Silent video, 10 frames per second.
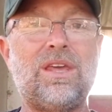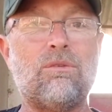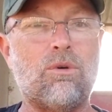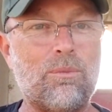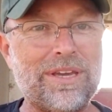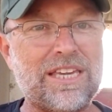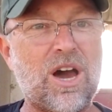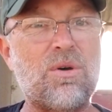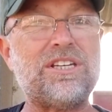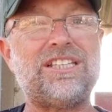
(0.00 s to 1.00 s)
When we
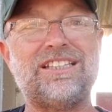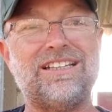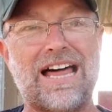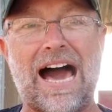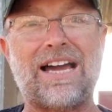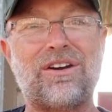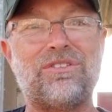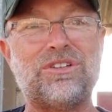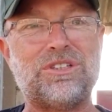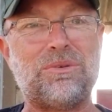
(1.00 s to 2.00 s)
go into the locker
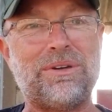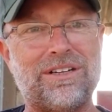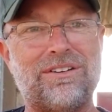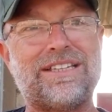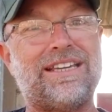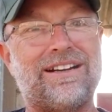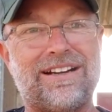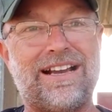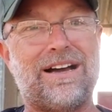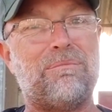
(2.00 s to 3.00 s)
room, we don't care
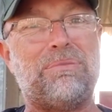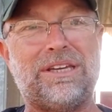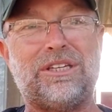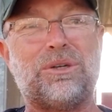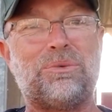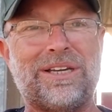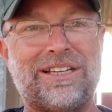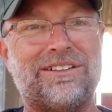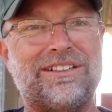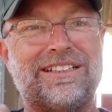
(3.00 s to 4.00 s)
how big your
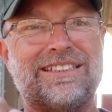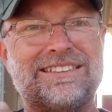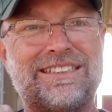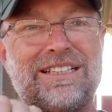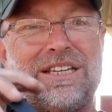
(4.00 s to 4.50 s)
wiener is.